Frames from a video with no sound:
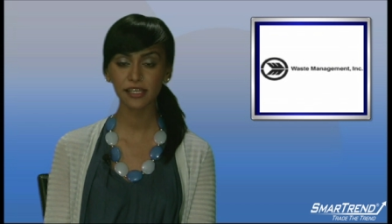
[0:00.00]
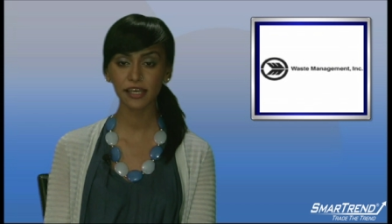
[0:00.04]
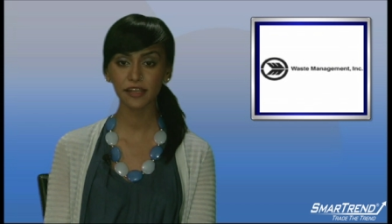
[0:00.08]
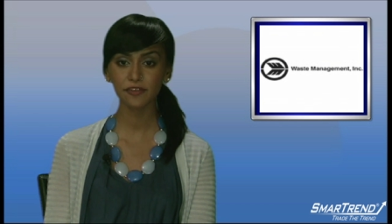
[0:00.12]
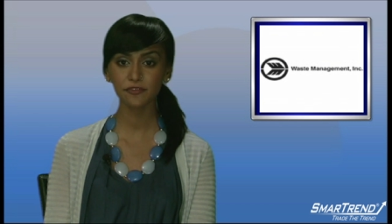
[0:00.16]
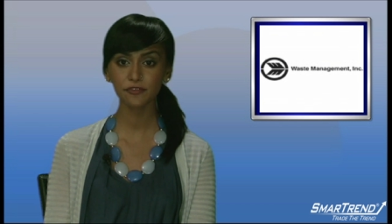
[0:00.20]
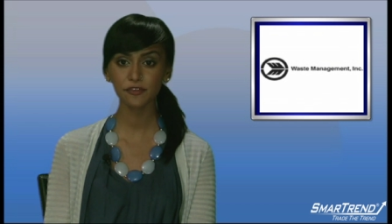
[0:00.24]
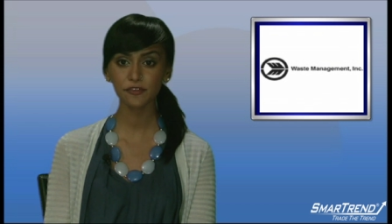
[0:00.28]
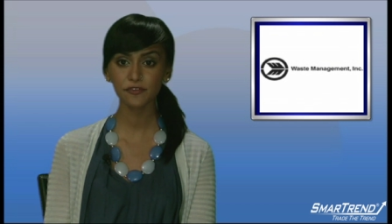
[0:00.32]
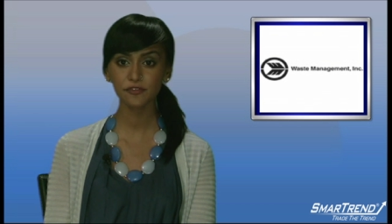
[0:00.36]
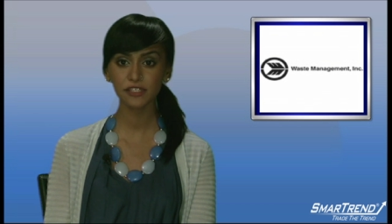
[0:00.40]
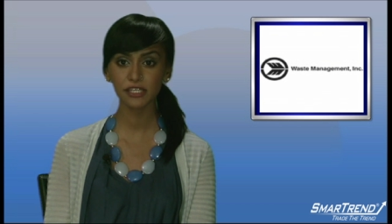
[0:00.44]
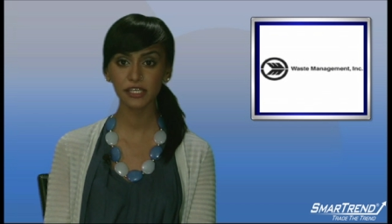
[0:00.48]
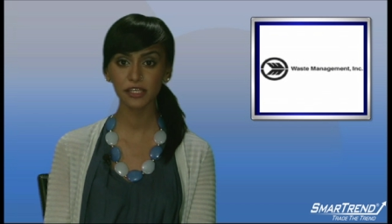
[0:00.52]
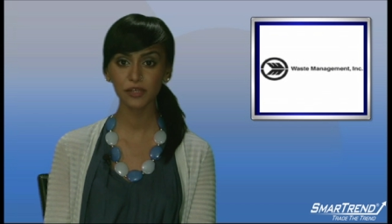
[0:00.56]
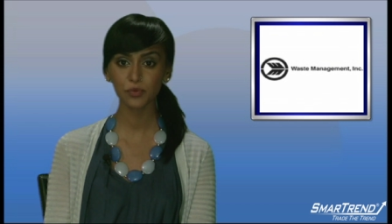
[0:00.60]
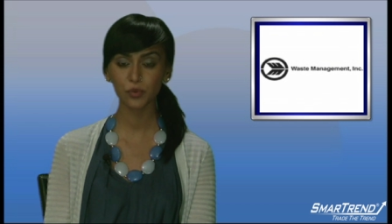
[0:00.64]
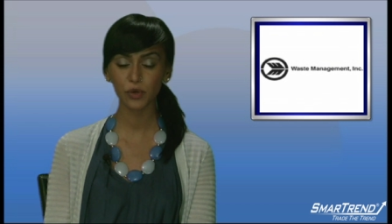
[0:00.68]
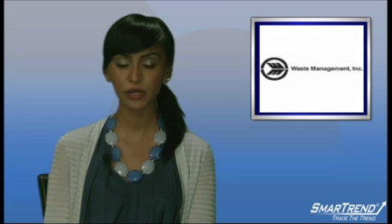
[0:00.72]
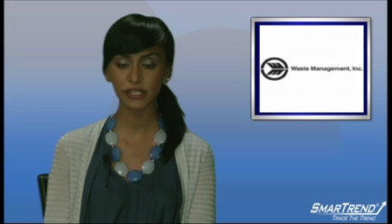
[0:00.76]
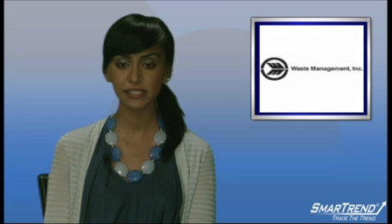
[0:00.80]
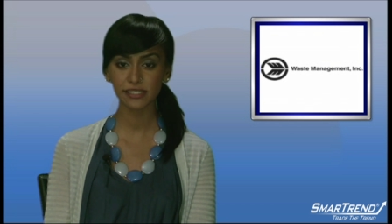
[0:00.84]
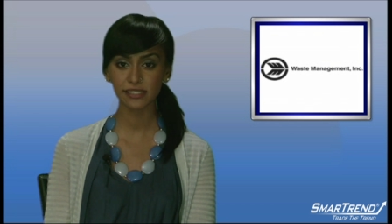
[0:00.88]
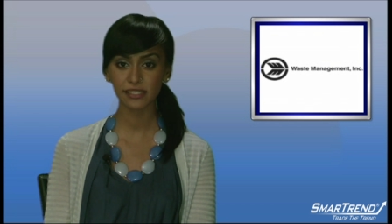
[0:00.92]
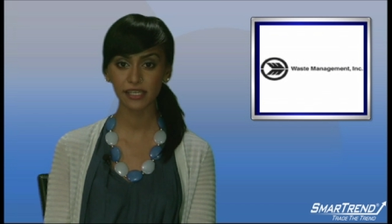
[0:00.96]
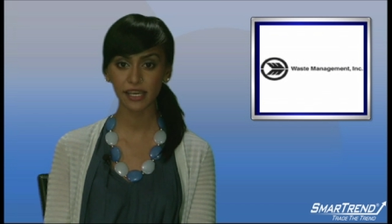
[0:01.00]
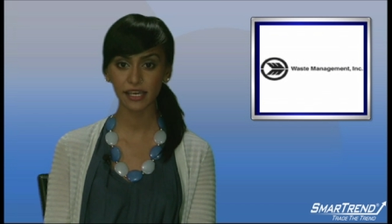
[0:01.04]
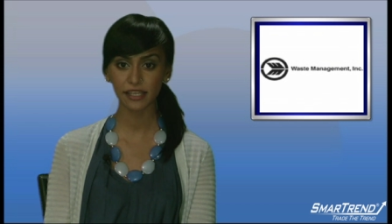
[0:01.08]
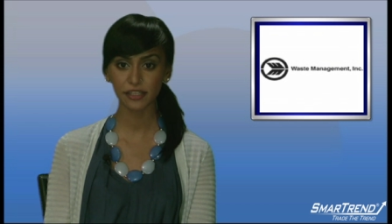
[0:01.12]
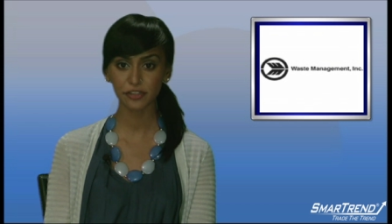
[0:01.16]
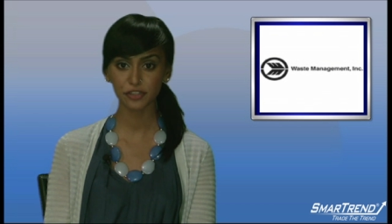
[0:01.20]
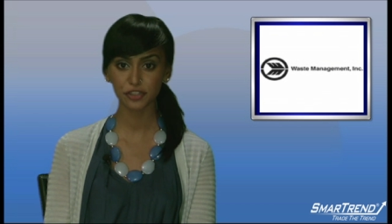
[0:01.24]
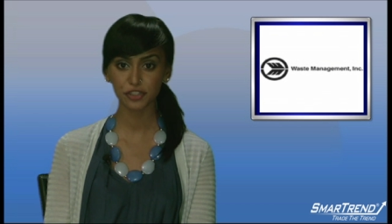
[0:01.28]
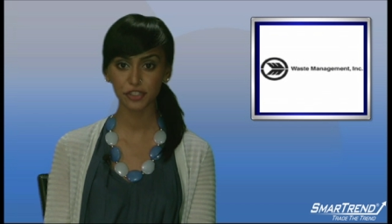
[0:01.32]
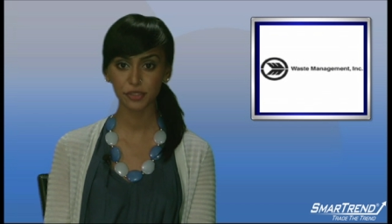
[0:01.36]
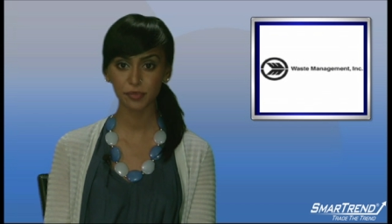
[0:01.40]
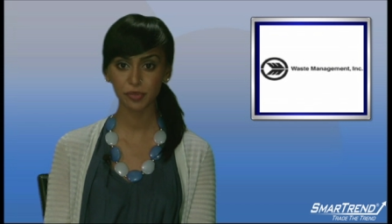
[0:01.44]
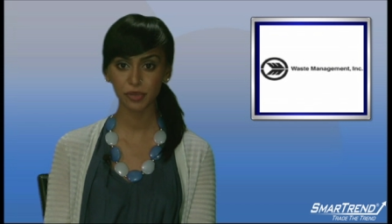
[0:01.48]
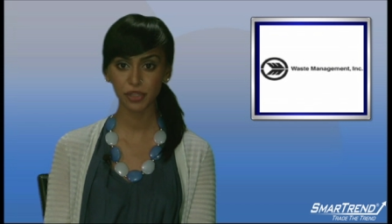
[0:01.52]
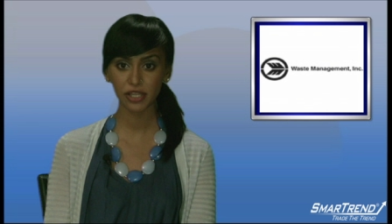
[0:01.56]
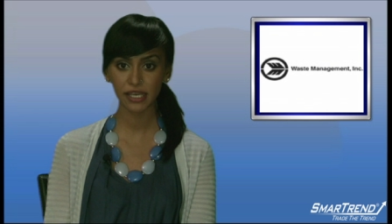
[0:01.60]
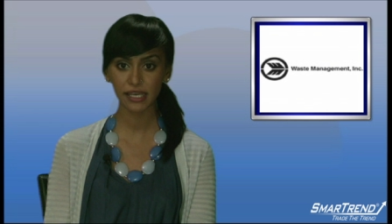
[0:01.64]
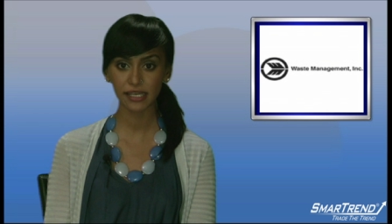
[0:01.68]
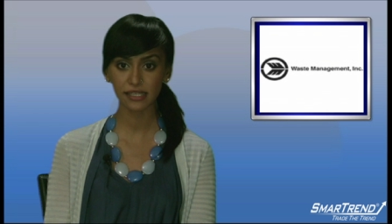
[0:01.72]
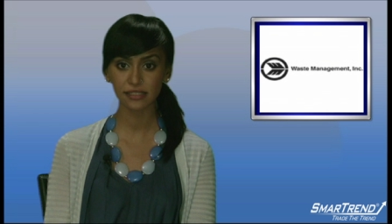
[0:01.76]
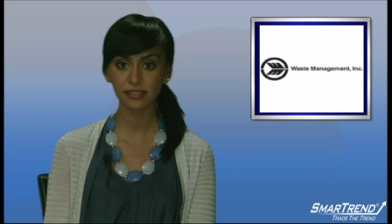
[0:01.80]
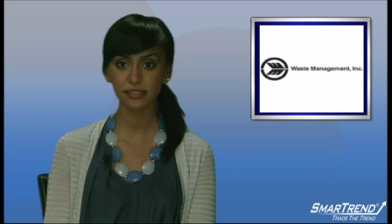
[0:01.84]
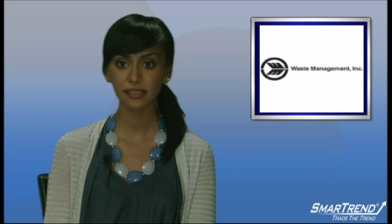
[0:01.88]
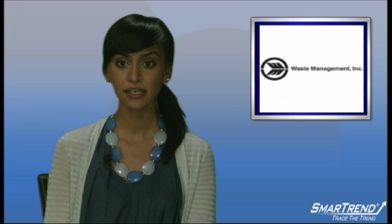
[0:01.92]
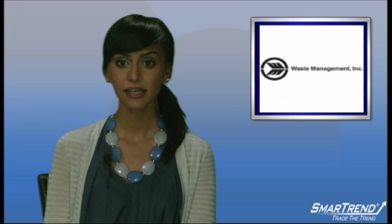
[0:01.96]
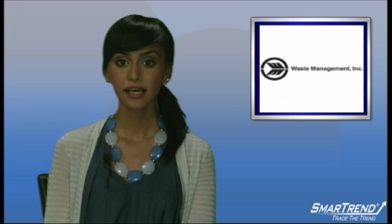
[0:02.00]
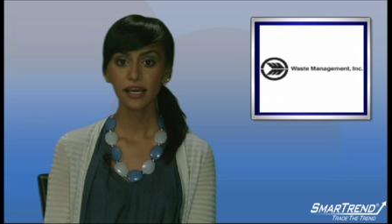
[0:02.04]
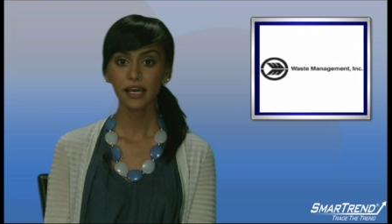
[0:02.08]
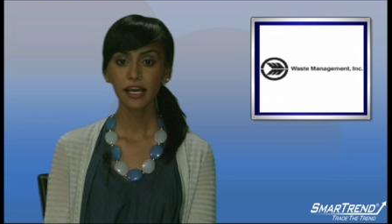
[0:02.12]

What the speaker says: and 15 waste-to-energy plants.